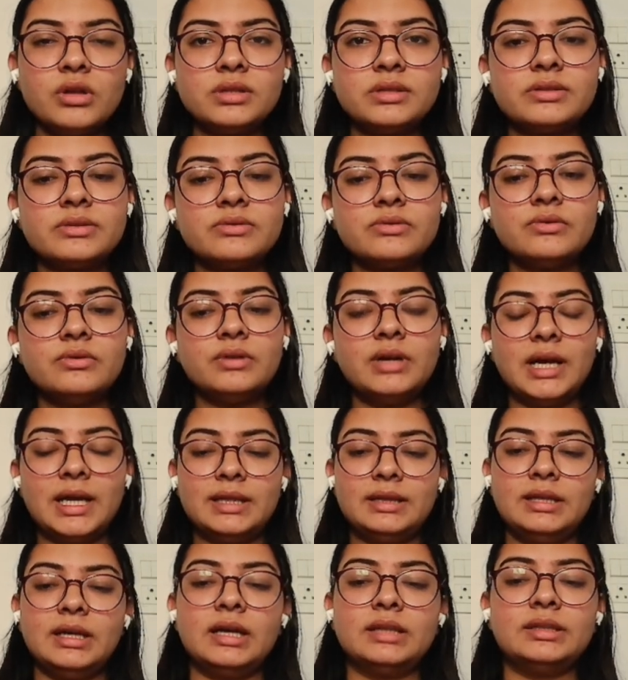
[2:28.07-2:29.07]
Also,
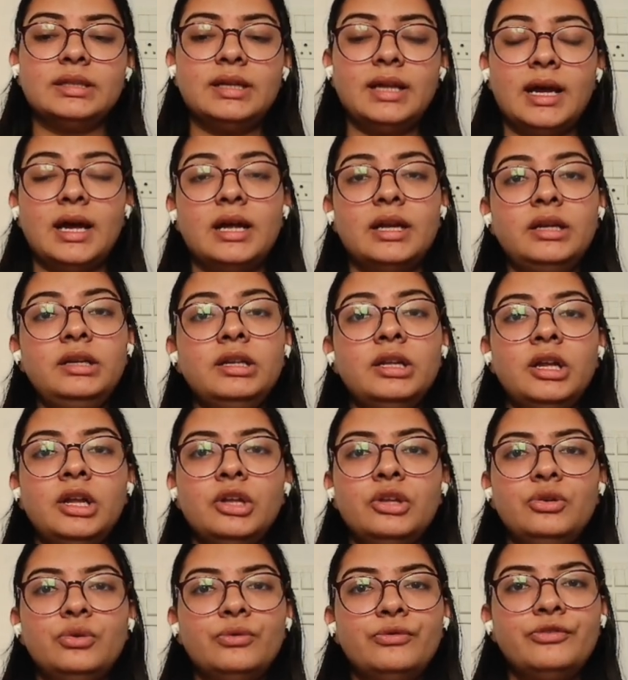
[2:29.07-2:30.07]
at the other hand,
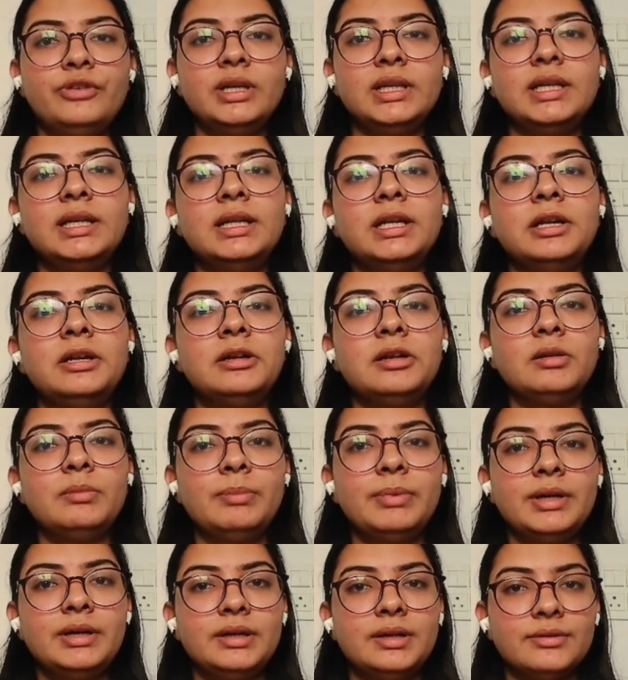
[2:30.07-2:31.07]
you feel it a
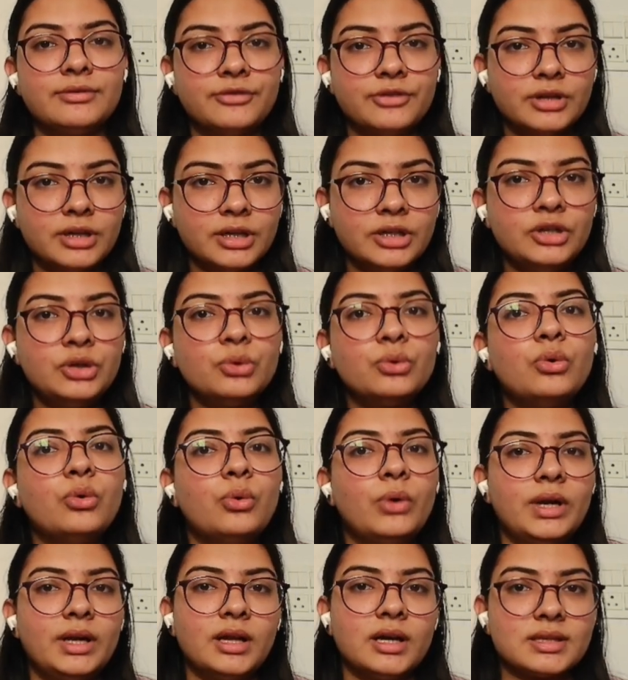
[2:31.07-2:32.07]
little bit difficult to
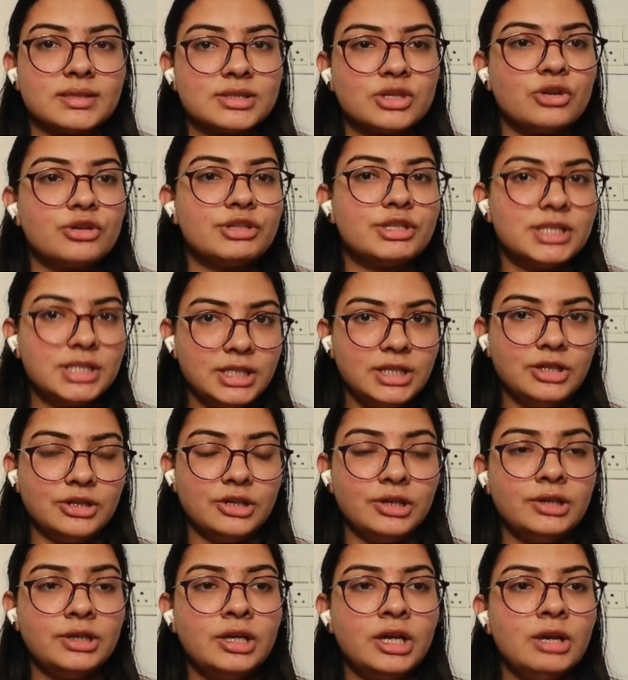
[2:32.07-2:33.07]
go and ask your
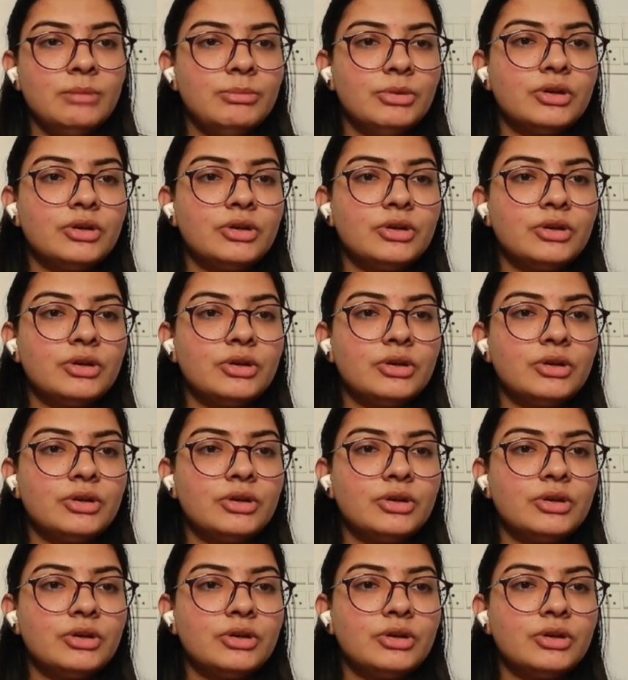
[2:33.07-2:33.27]
senior